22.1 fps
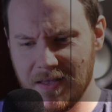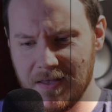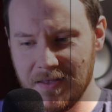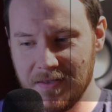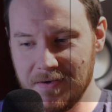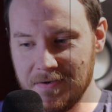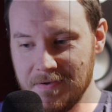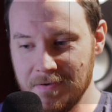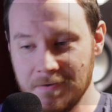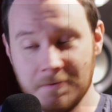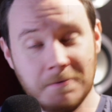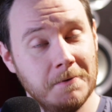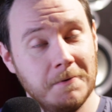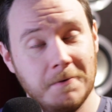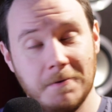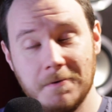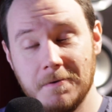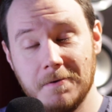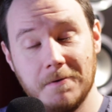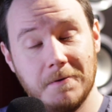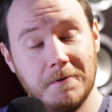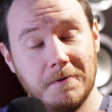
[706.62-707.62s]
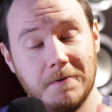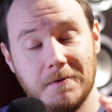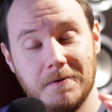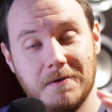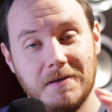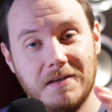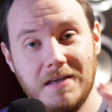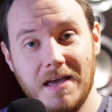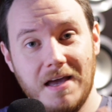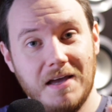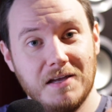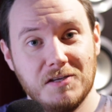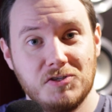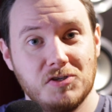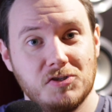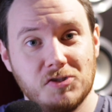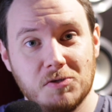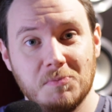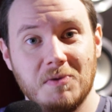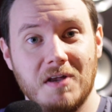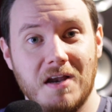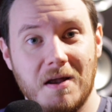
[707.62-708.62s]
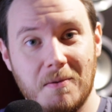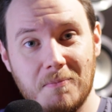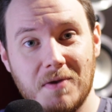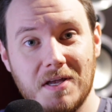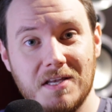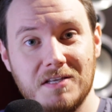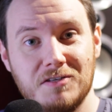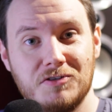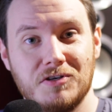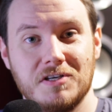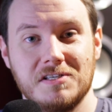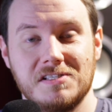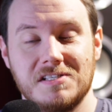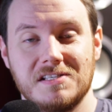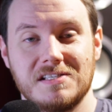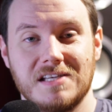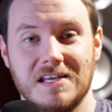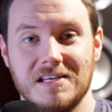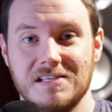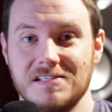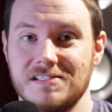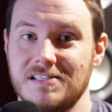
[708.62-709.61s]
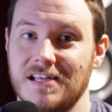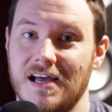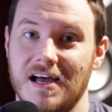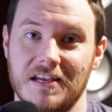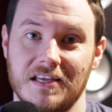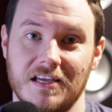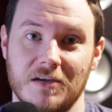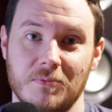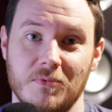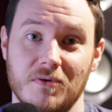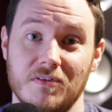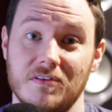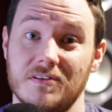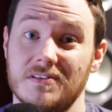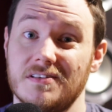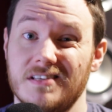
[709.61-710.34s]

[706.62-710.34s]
that. And yeah, it's just something I'm interested to get started again with,